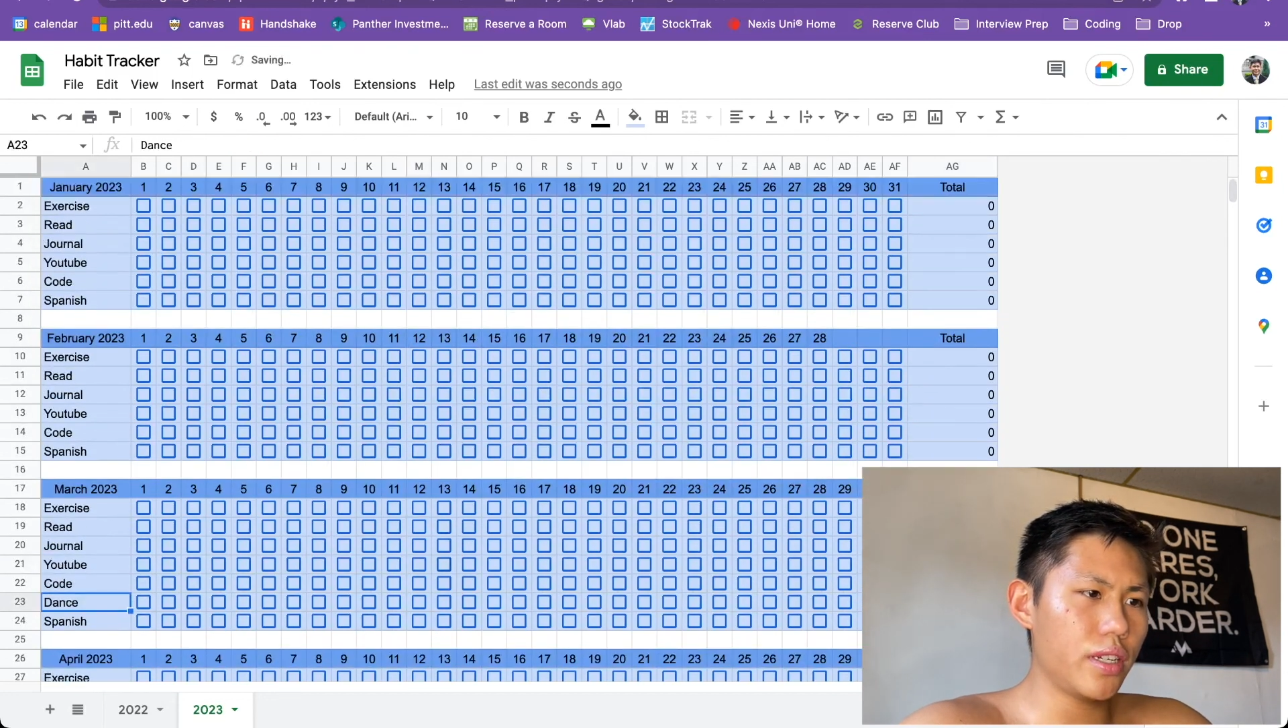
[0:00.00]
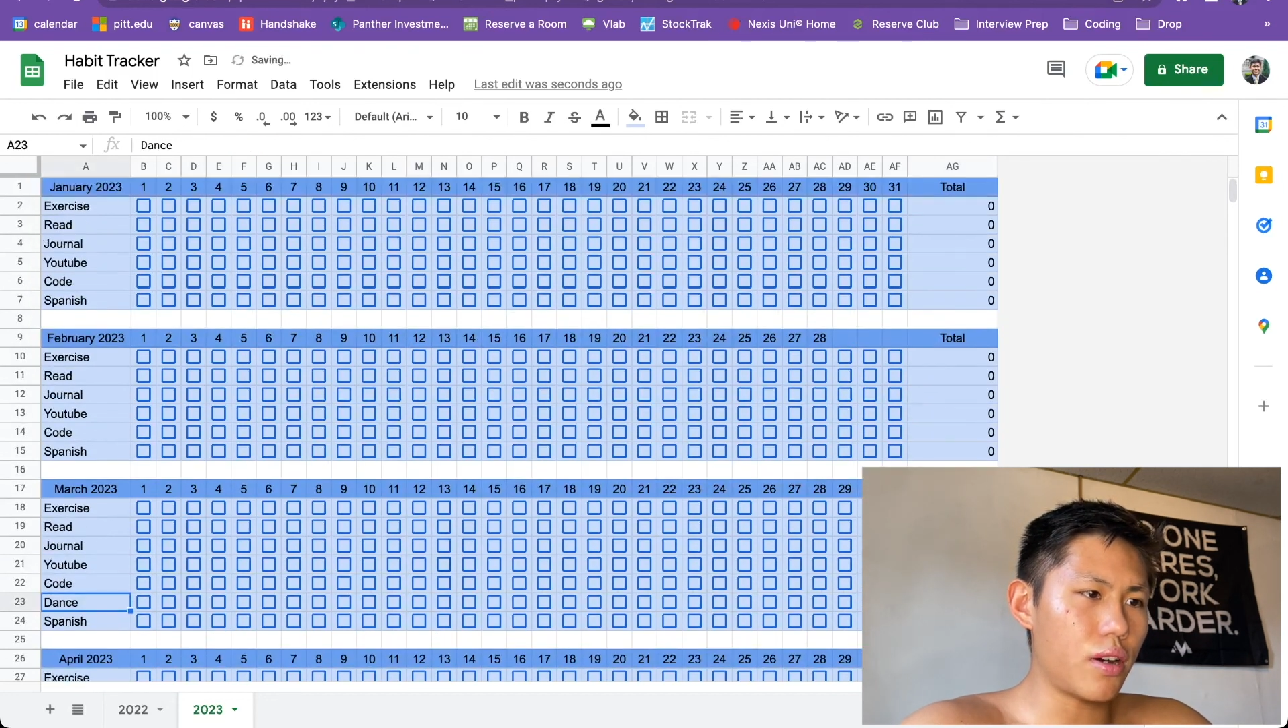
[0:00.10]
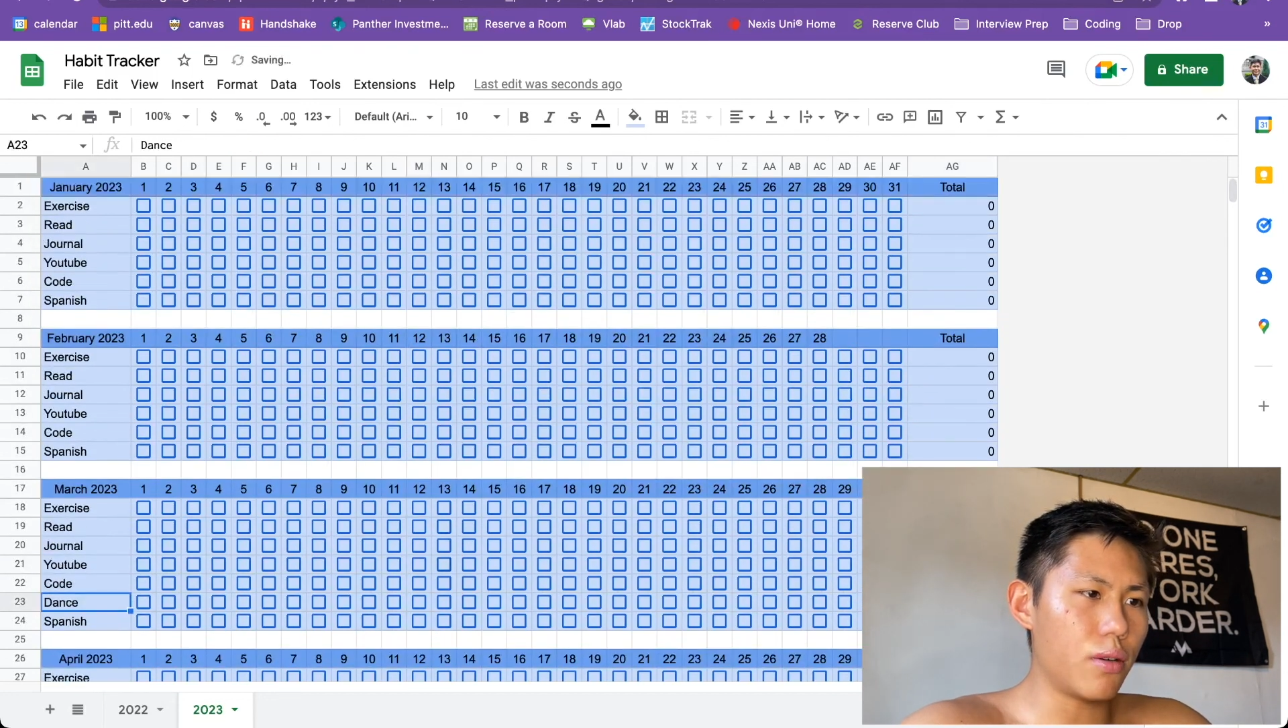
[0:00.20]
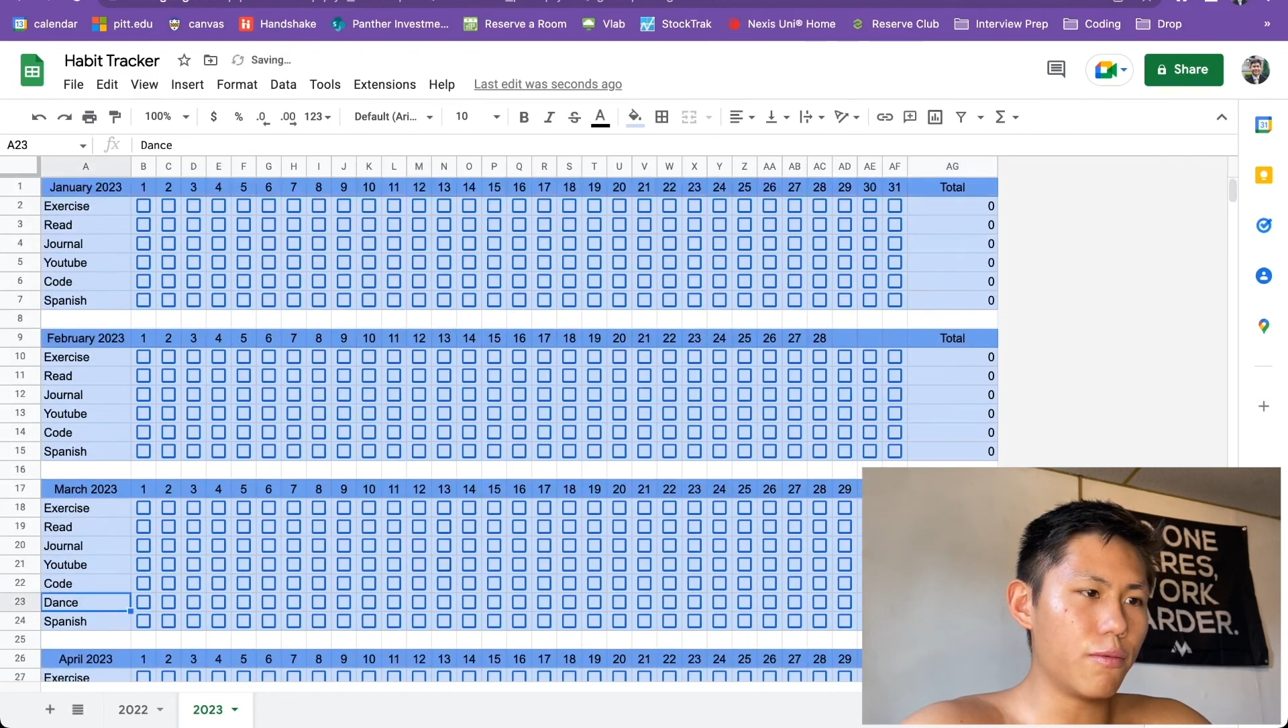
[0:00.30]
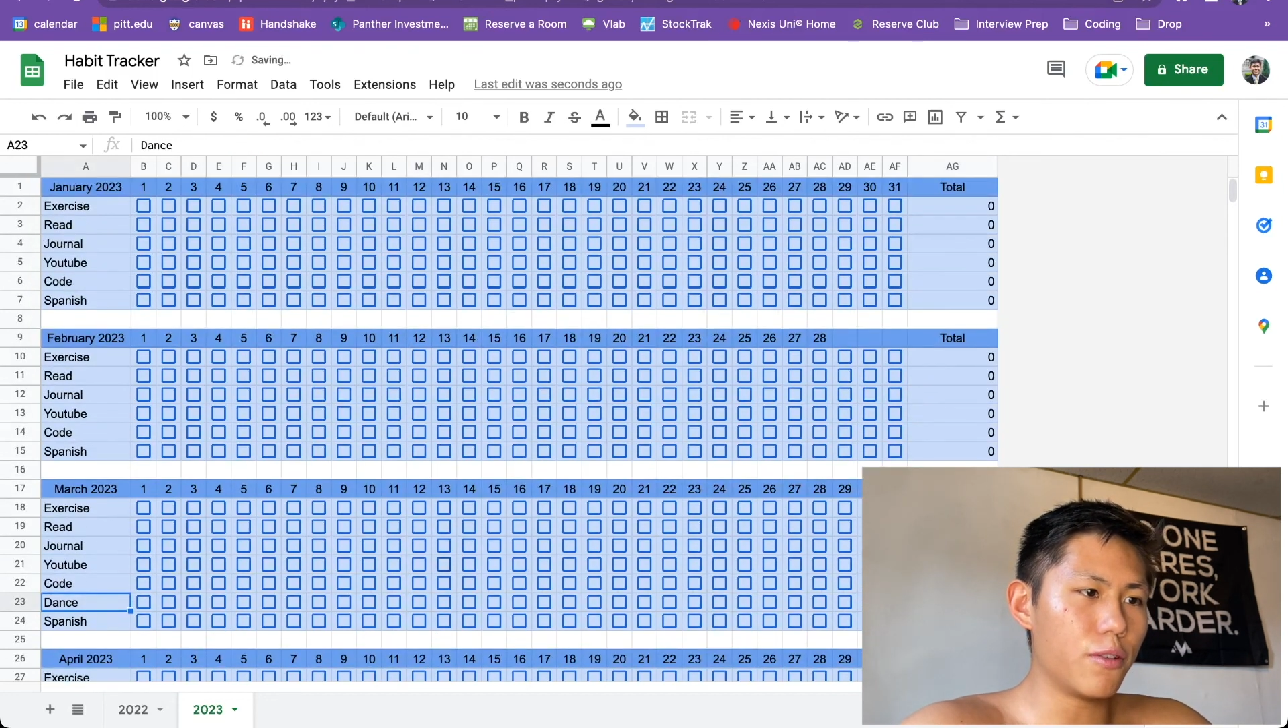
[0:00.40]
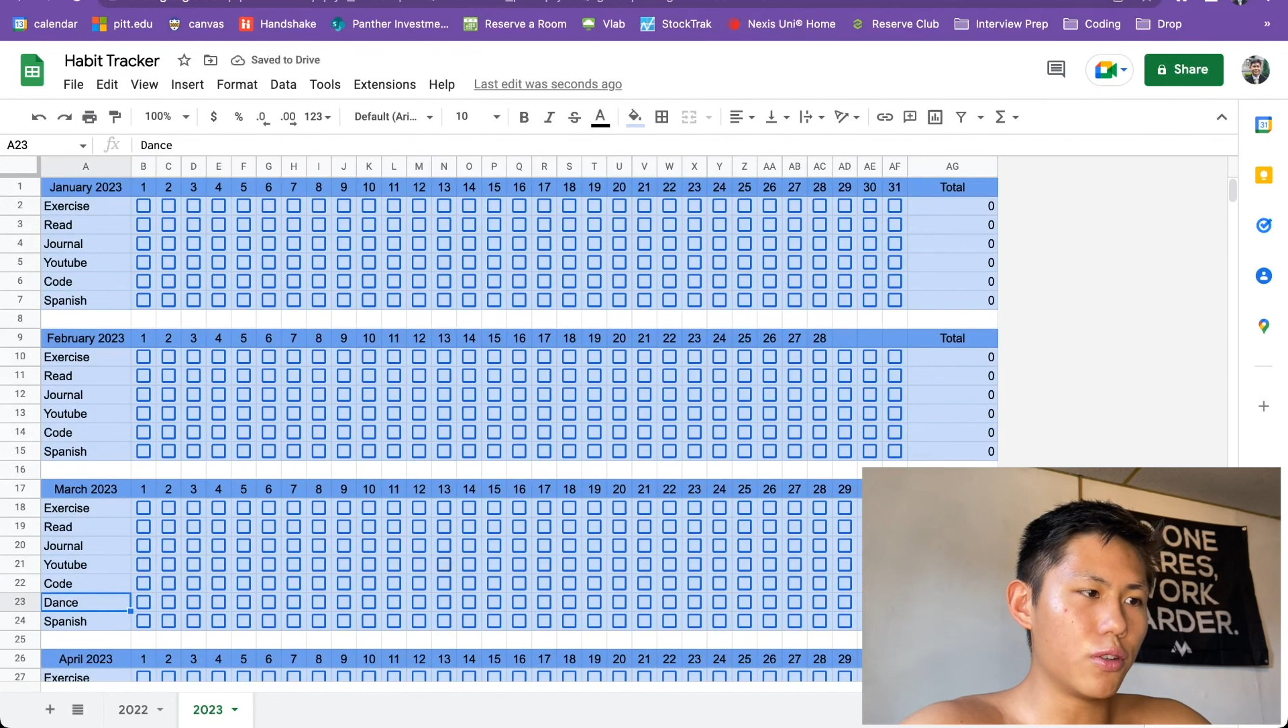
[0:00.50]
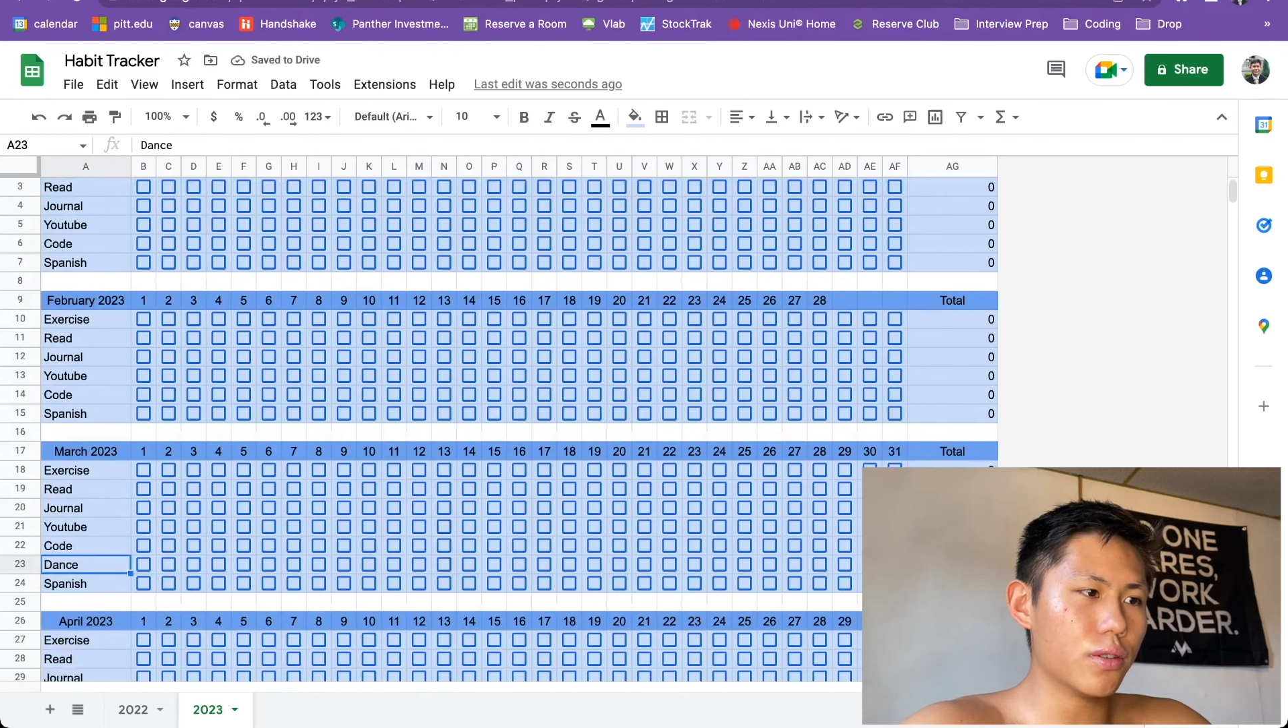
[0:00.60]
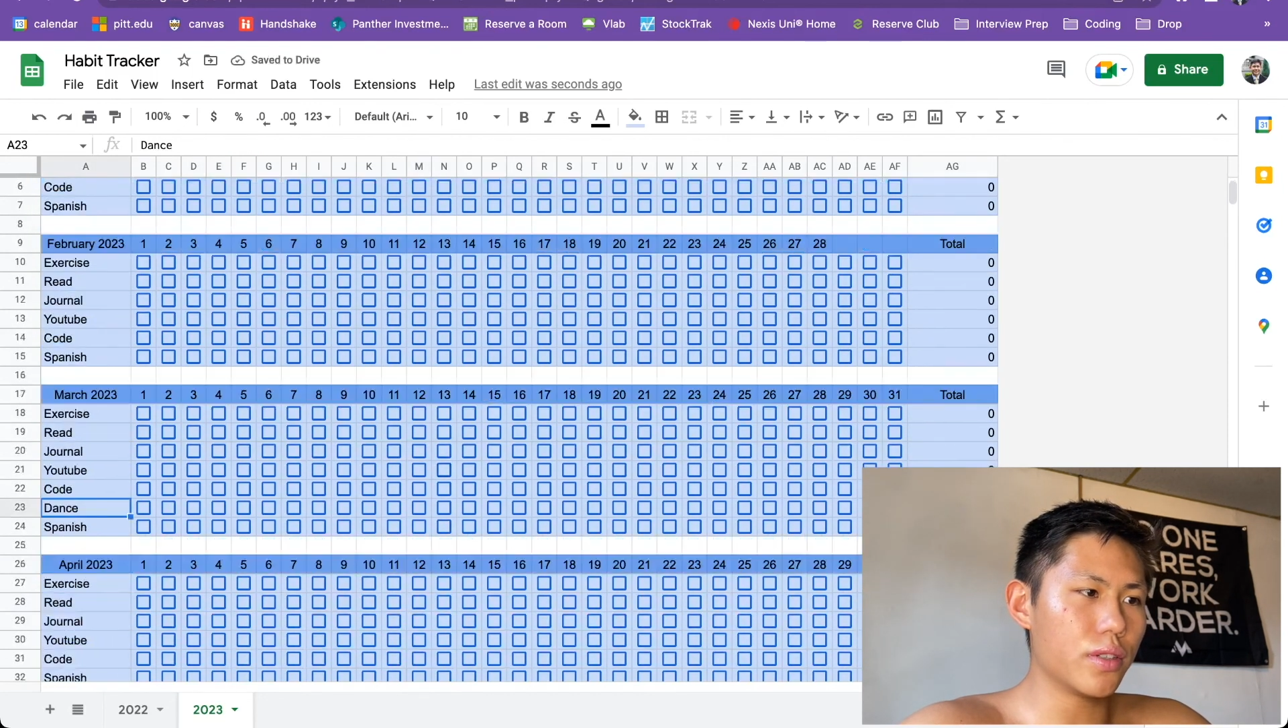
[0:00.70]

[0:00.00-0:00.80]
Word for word: helpful.